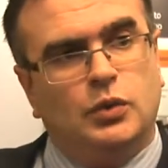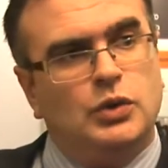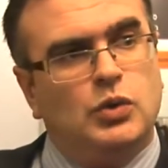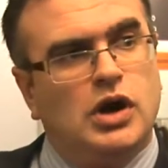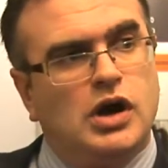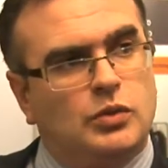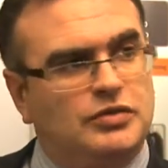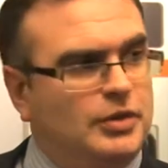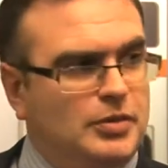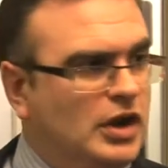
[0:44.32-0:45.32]
we work with
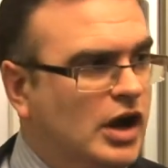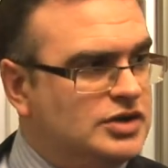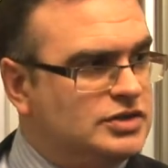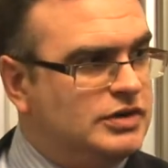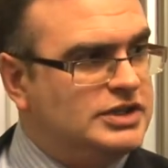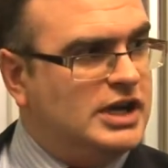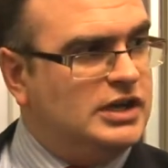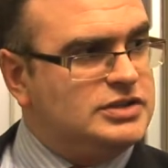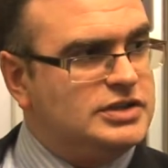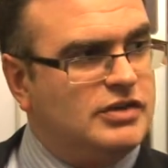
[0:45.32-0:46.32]
some of the largest
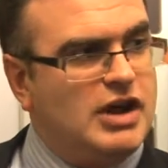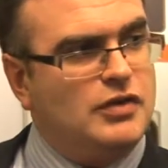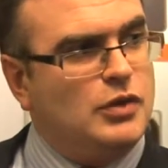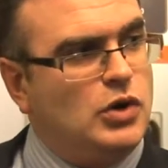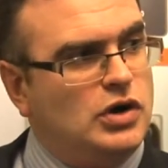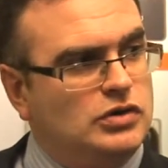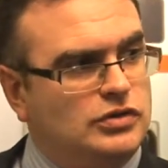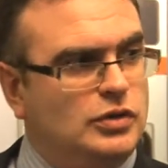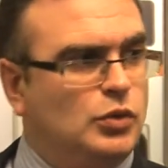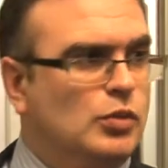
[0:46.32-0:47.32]
retailers around the mm-hmm.
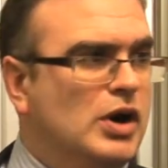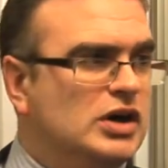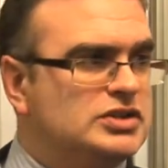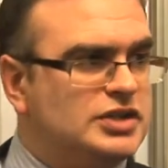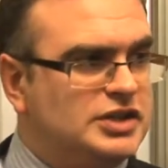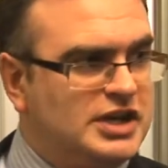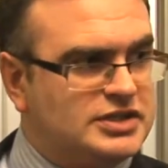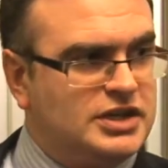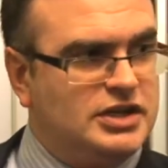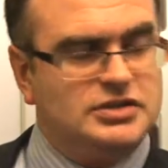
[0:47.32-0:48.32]
world, the Walmarts, the
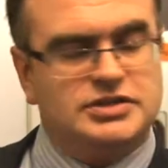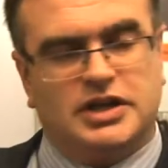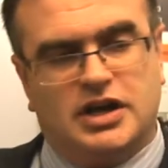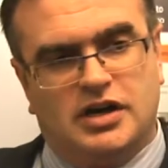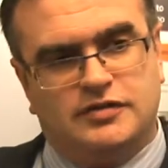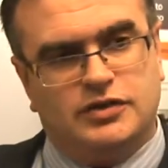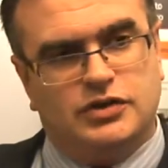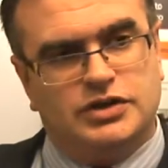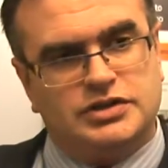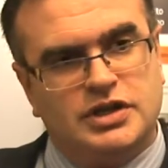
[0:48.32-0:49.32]
Tescos, the
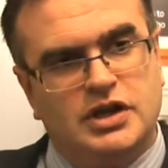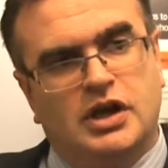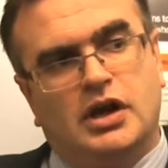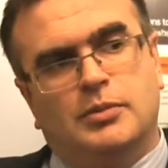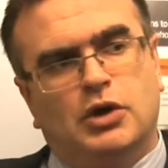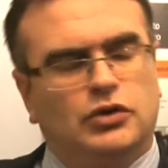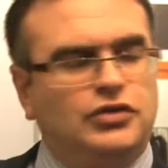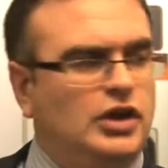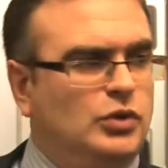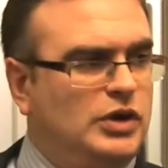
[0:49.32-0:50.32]
Carrefours, but
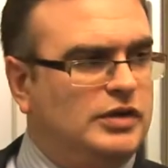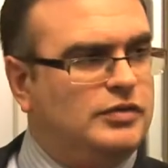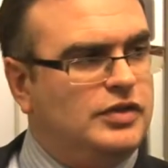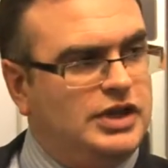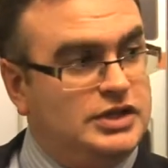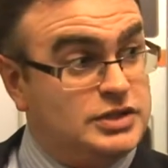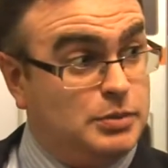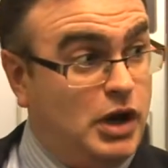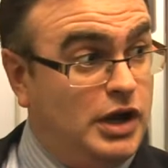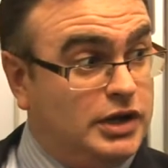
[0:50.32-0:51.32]
also with the
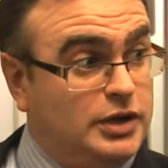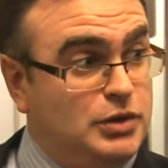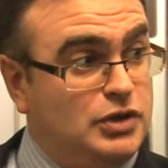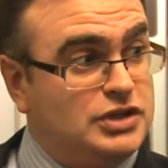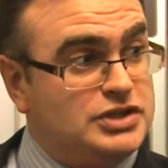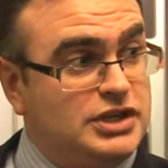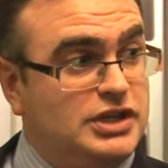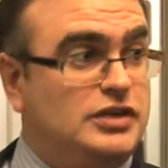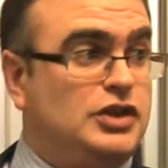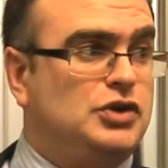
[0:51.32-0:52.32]
supplier
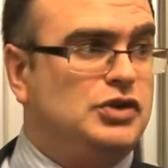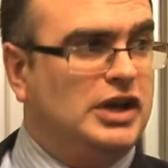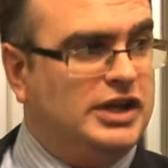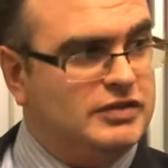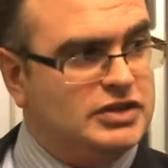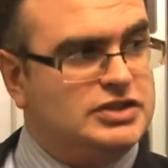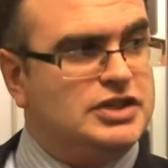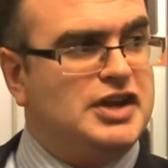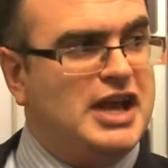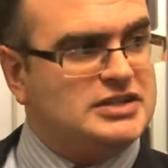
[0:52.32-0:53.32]
community, the Unilevers,
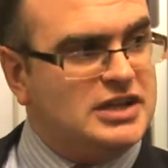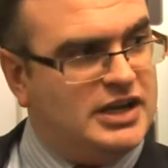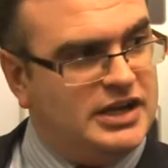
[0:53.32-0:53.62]
the Nestles,